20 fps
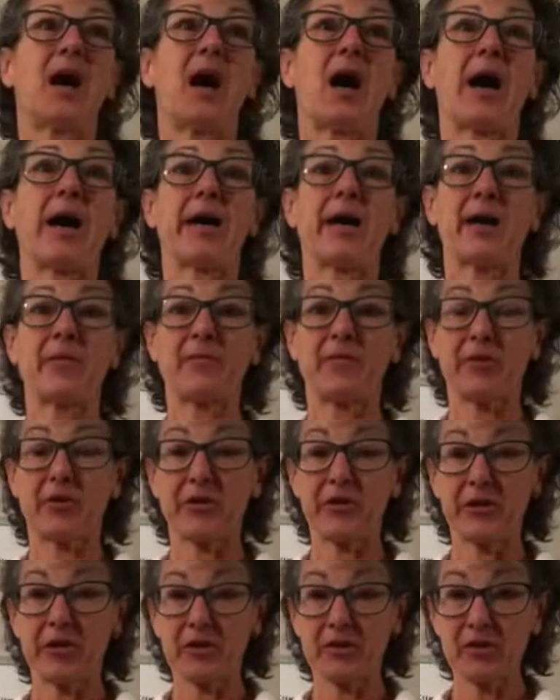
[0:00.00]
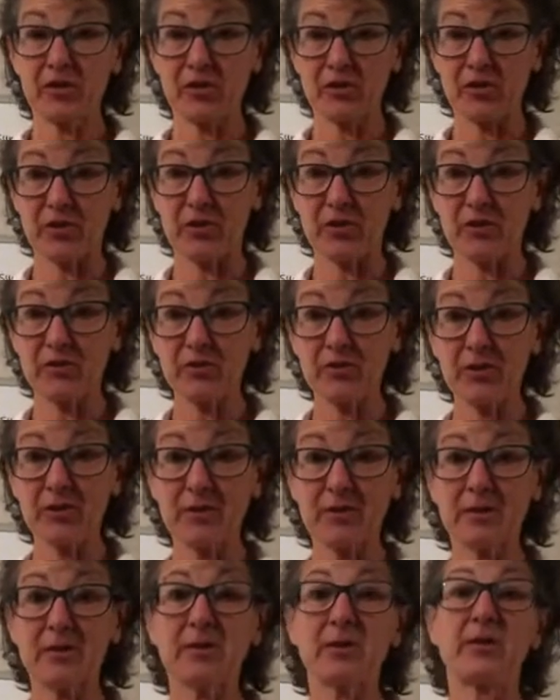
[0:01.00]
I am very concerned
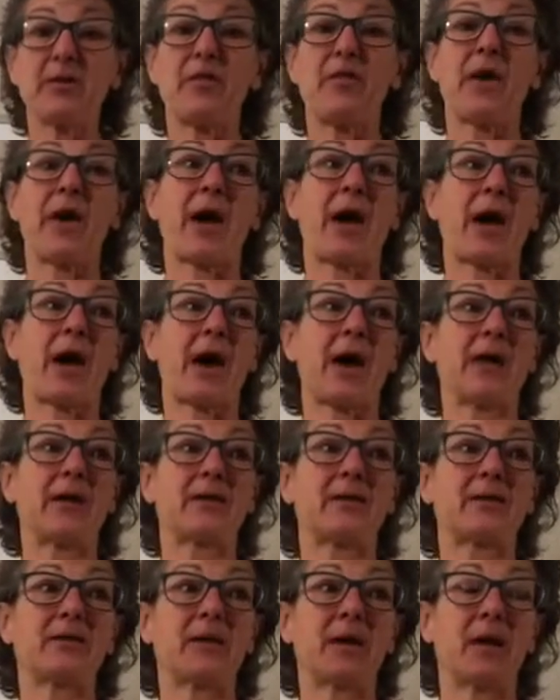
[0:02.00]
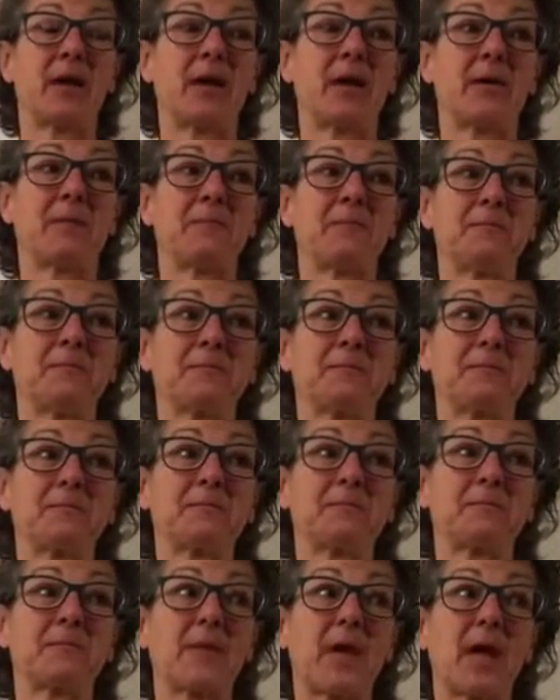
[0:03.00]
that
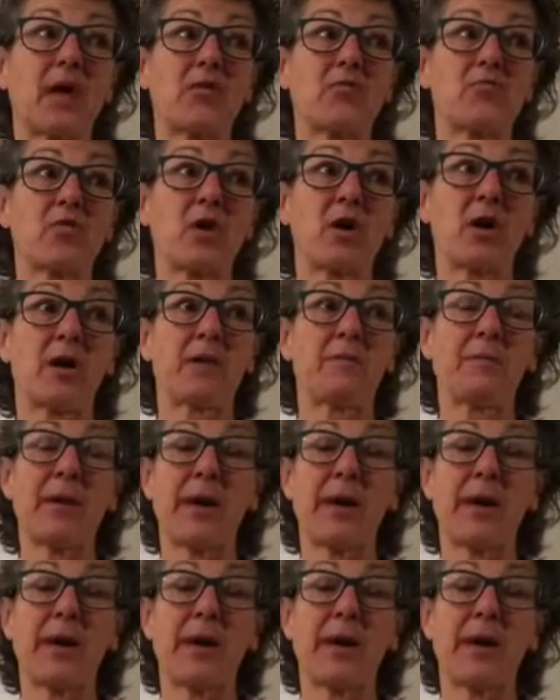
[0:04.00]
Enron